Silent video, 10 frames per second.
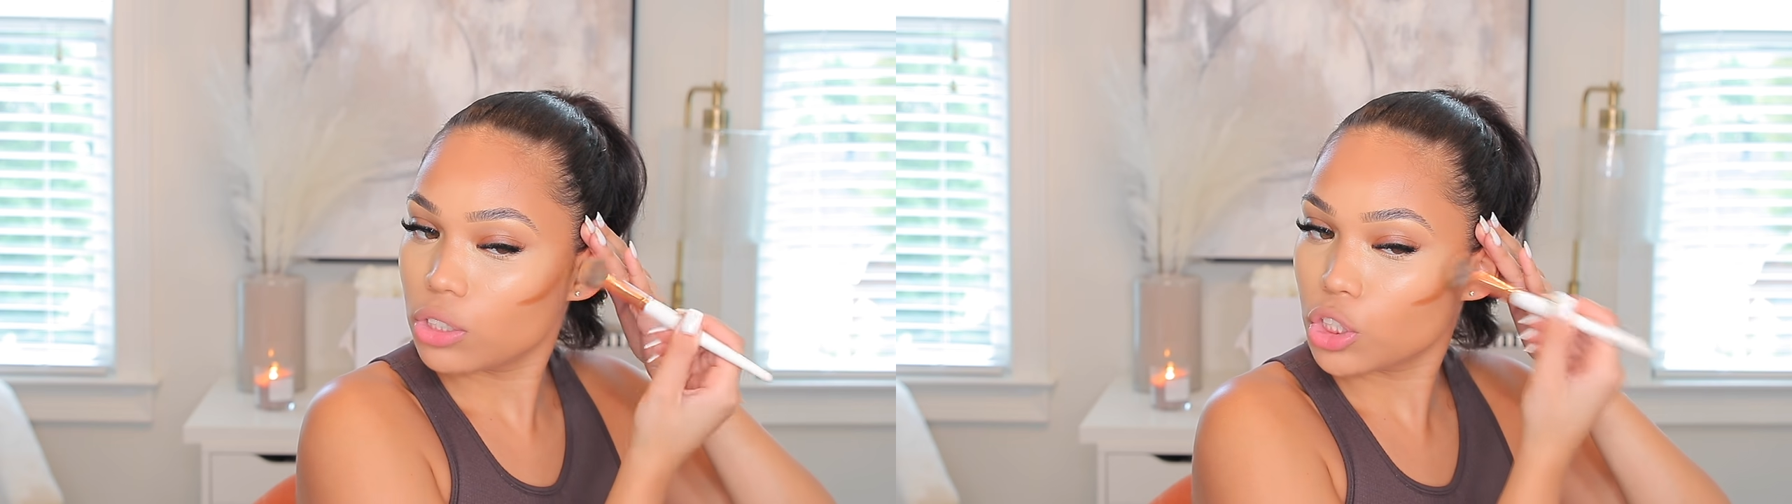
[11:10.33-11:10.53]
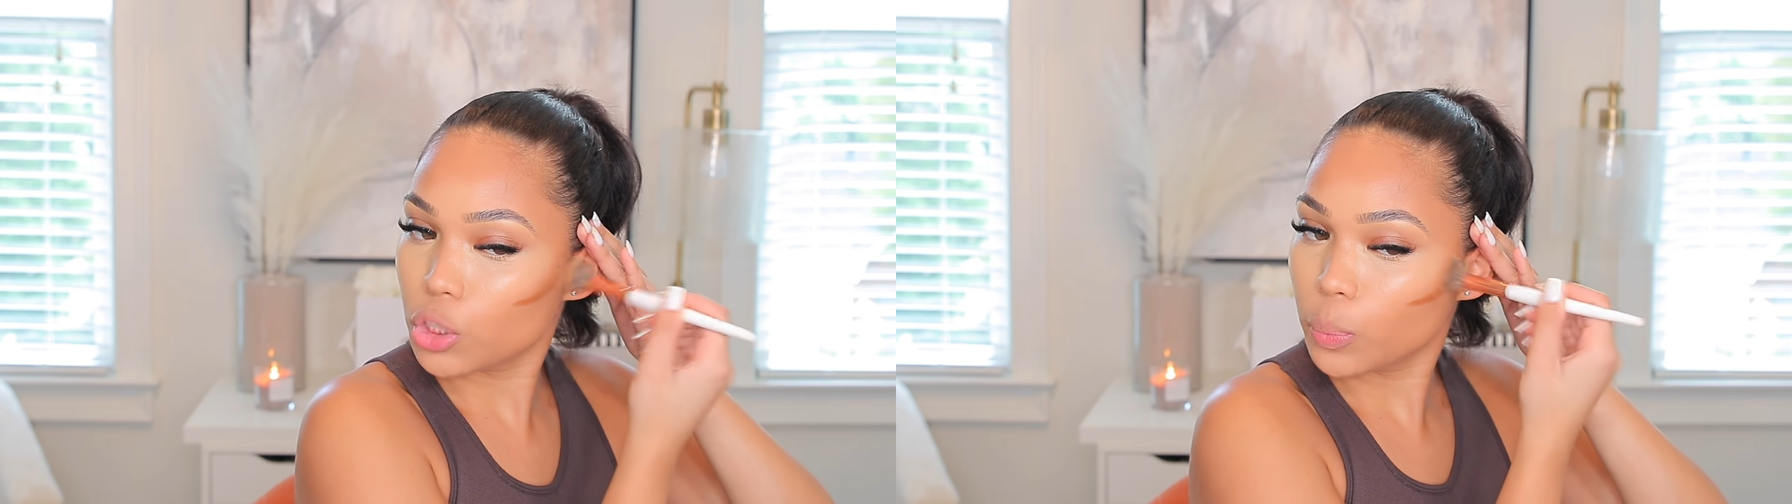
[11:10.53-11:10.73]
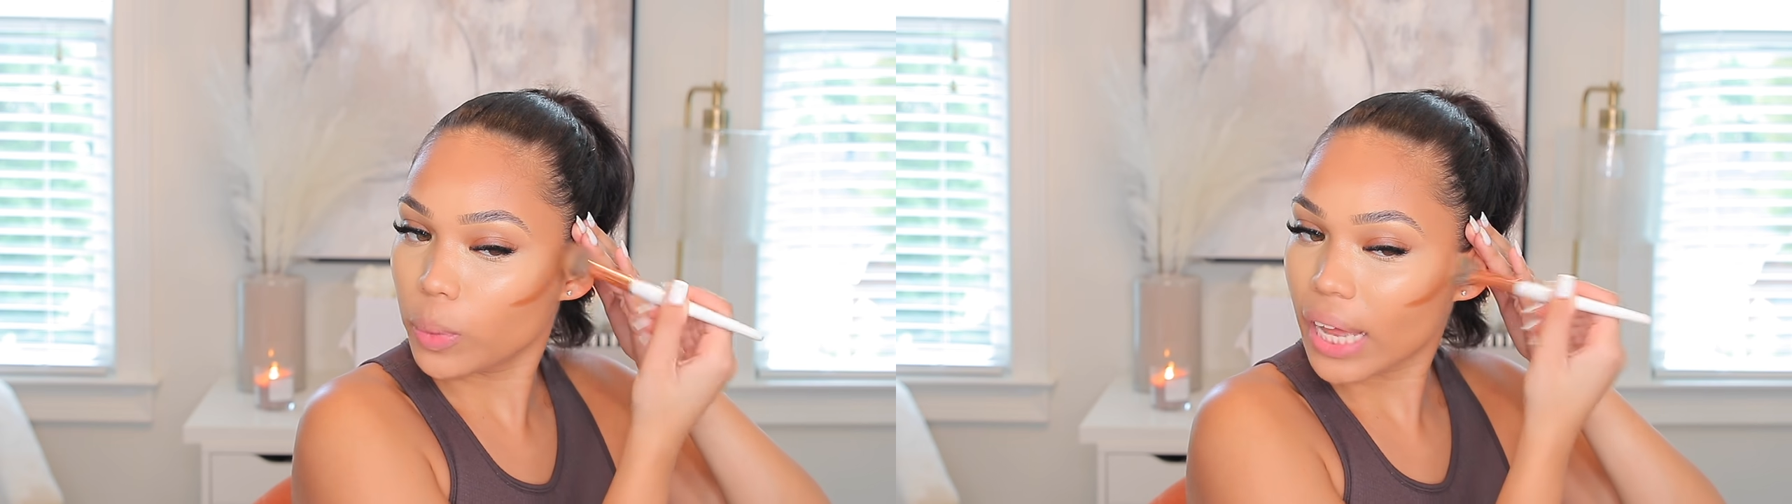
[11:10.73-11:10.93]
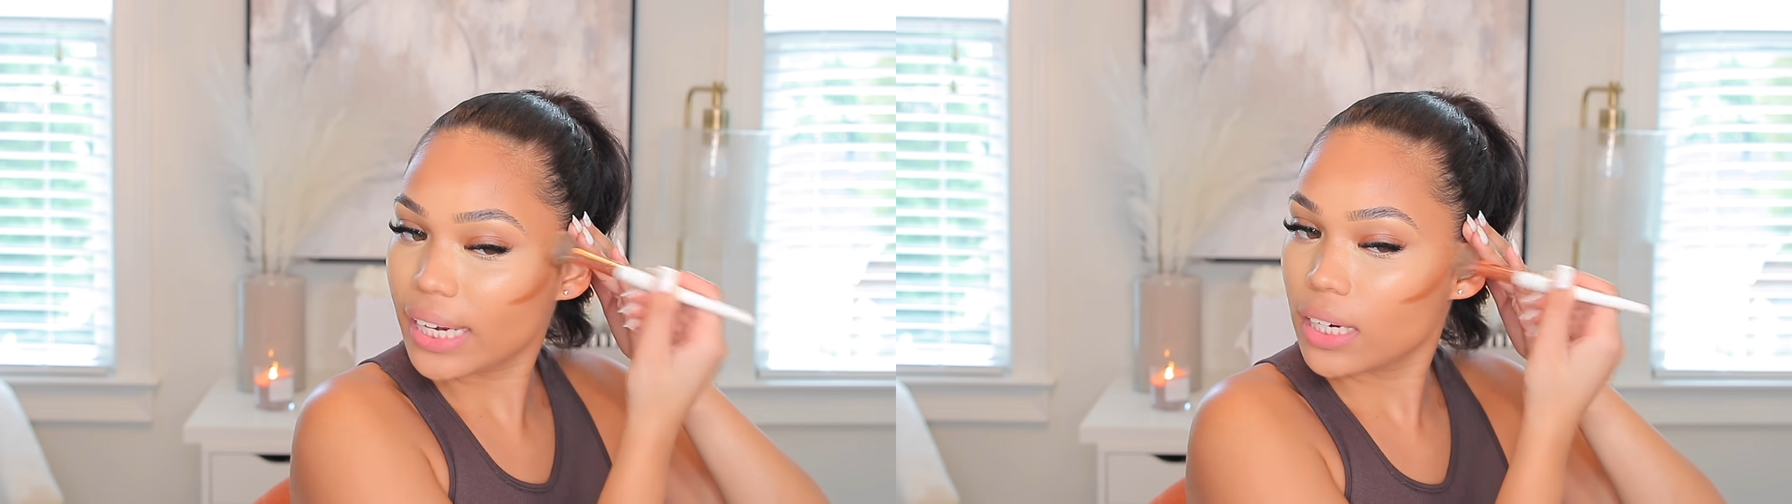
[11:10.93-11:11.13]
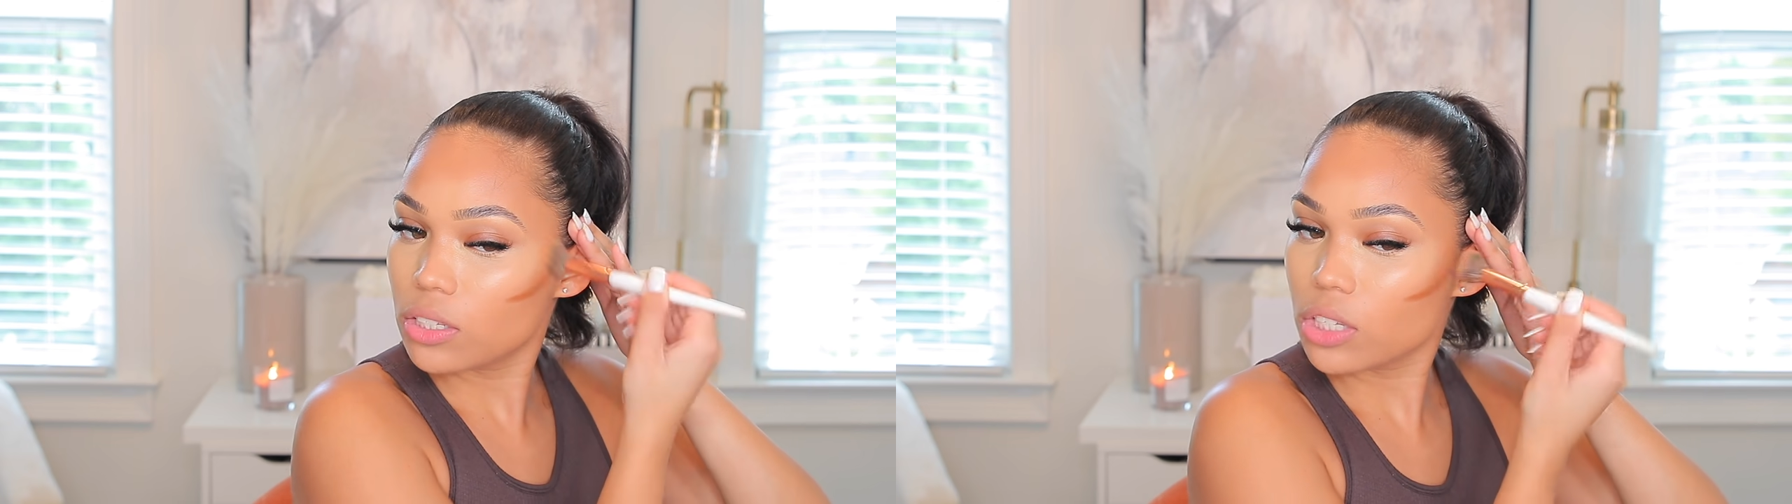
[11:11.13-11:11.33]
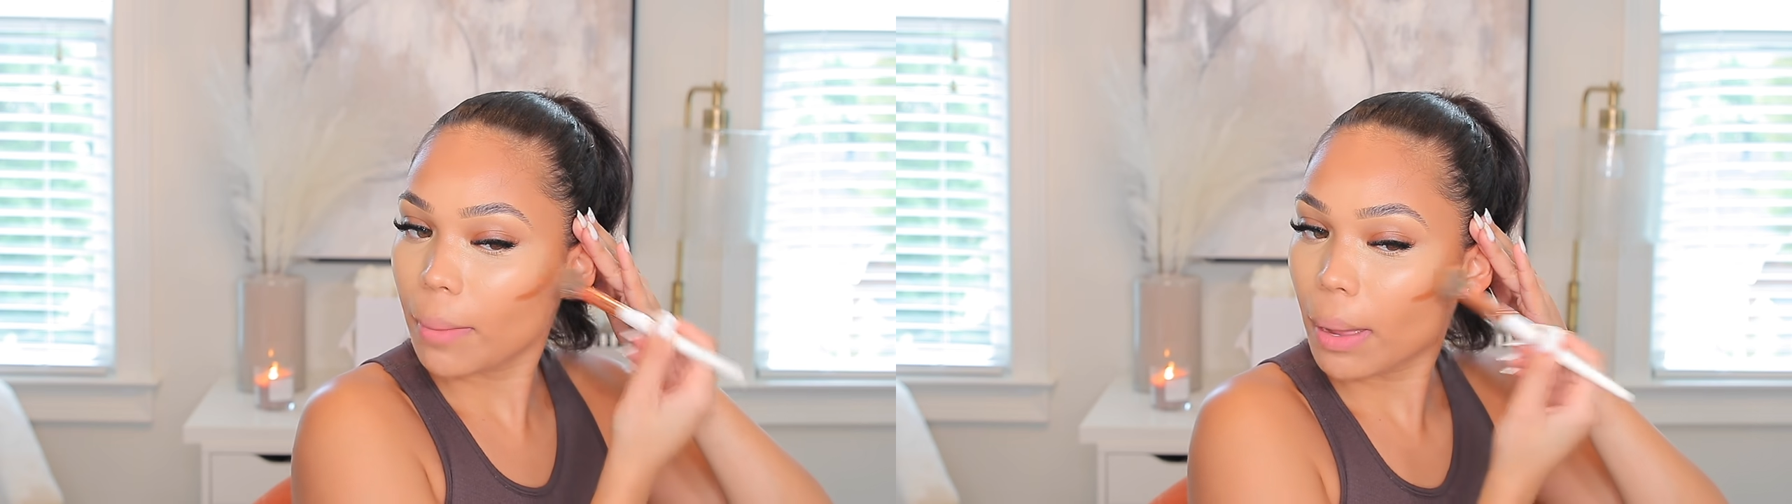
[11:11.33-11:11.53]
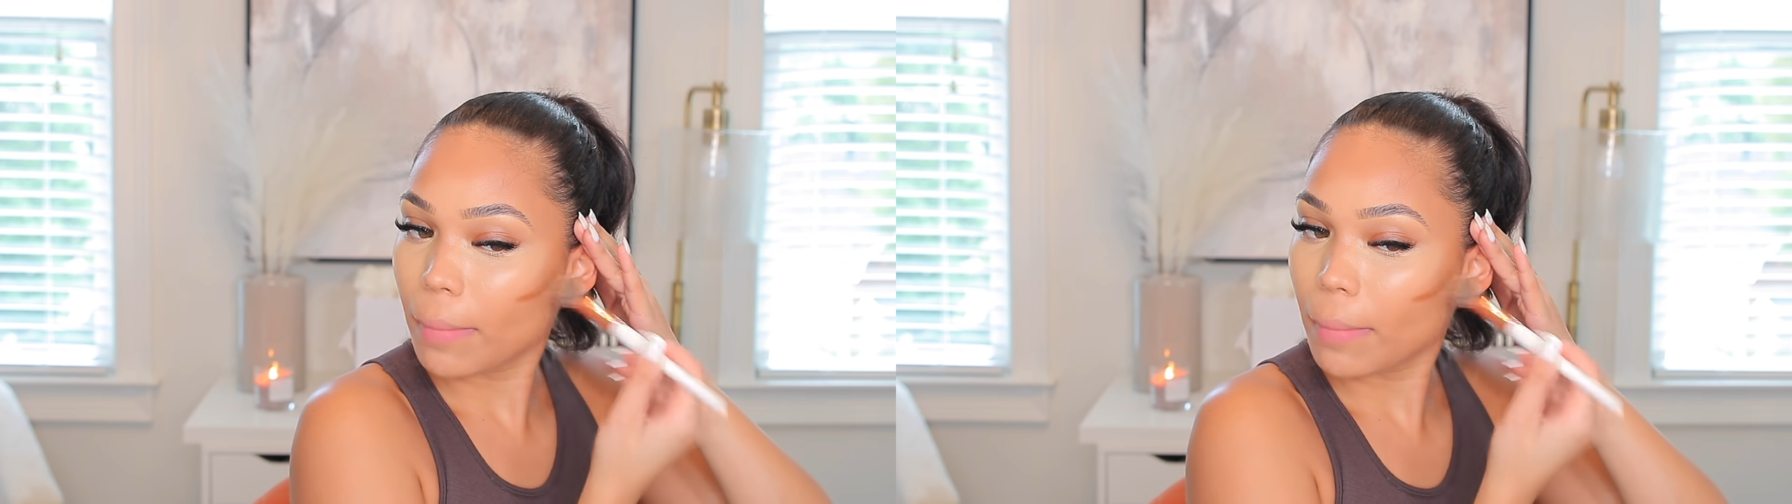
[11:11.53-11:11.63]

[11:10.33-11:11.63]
do, I didn't start my